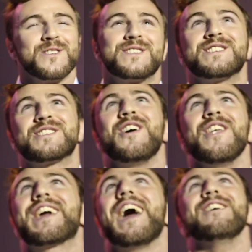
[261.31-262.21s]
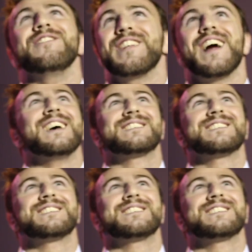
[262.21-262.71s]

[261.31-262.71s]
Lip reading: much is it going to get under their